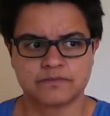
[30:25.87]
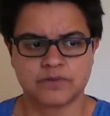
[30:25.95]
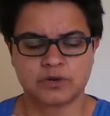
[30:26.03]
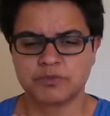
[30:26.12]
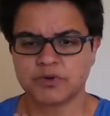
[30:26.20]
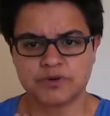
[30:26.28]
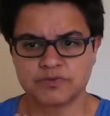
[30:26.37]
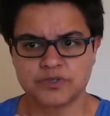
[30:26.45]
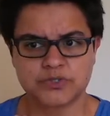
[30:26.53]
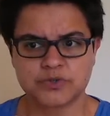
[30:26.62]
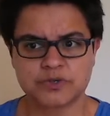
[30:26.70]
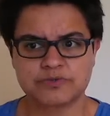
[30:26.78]
I'm not even
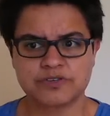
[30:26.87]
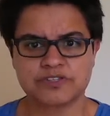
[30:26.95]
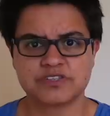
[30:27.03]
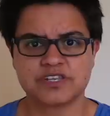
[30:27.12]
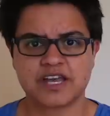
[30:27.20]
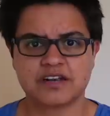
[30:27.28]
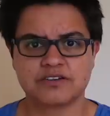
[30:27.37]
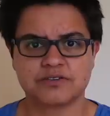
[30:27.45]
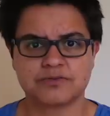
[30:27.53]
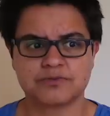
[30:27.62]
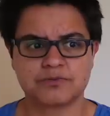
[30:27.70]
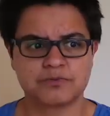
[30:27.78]
sure if it's the end
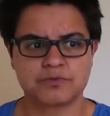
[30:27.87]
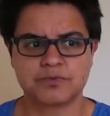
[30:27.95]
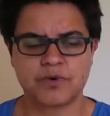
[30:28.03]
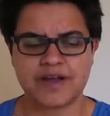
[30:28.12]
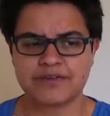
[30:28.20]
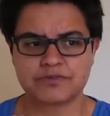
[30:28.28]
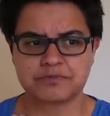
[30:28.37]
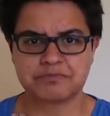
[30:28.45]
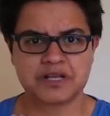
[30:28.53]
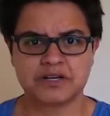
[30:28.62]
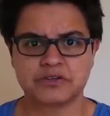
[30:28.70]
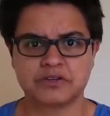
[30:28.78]
of whatever
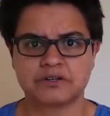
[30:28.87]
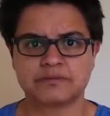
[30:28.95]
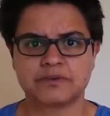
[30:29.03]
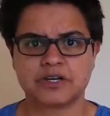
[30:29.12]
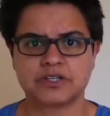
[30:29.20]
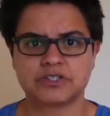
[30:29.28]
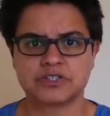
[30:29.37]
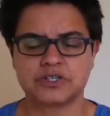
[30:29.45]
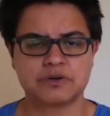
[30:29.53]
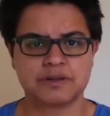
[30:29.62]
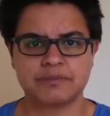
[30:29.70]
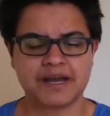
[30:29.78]
Miller and
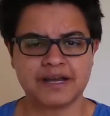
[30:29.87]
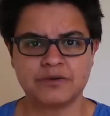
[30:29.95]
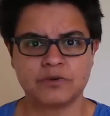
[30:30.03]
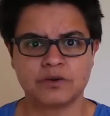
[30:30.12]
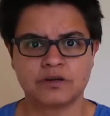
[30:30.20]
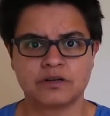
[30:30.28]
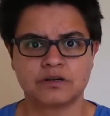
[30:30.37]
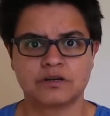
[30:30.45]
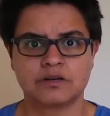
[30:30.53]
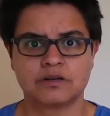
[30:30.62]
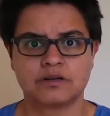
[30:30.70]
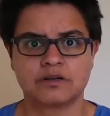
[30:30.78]
Julie Mao
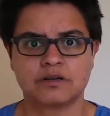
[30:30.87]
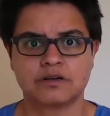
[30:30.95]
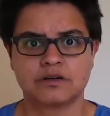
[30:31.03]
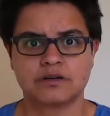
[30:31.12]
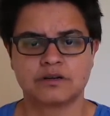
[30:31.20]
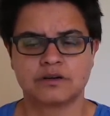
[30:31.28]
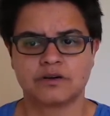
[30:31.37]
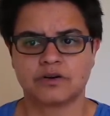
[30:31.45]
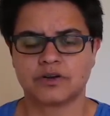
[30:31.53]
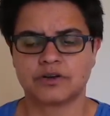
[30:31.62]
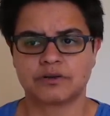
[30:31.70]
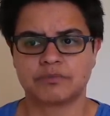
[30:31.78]
are going to